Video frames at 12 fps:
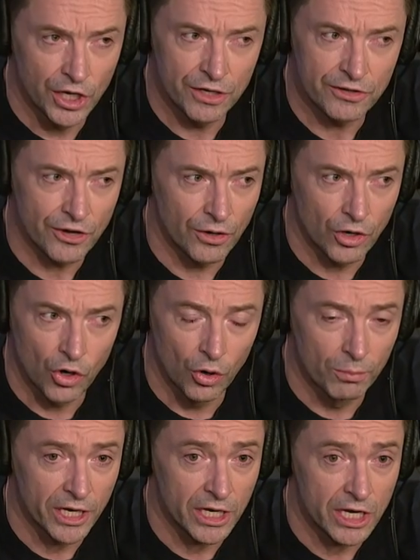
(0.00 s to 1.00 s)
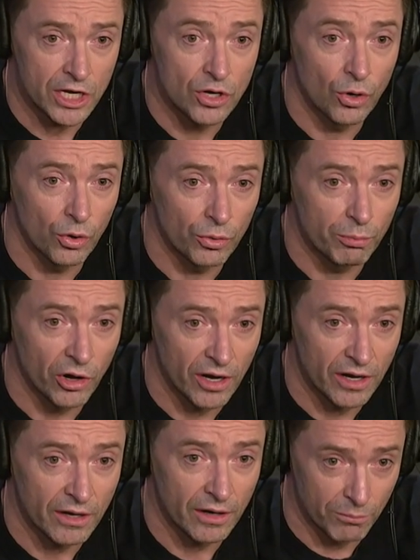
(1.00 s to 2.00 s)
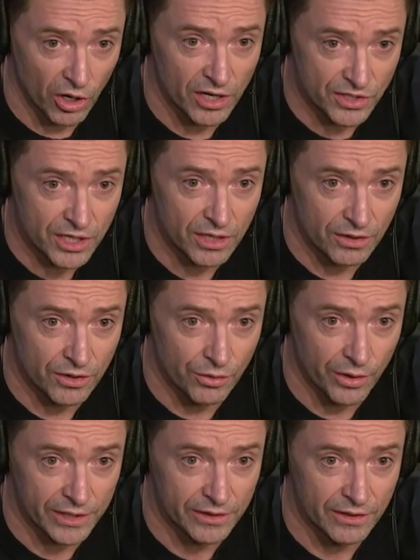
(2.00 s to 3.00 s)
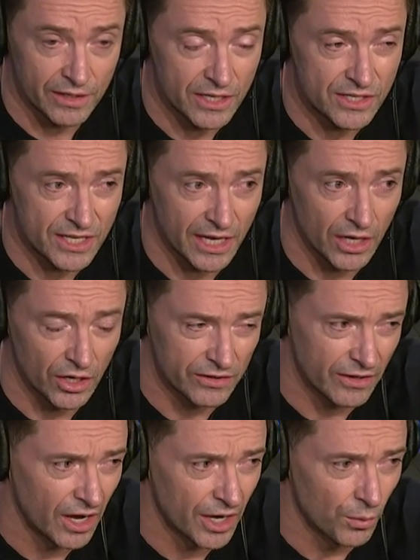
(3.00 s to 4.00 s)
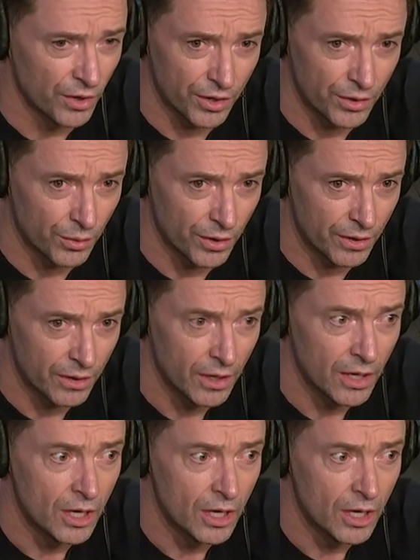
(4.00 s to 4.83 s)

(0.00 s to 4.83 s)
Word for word: didn't tell call me. He called Bryan Bryan Singer, the director. He oh. said, "Look, oh. I don't want to do it,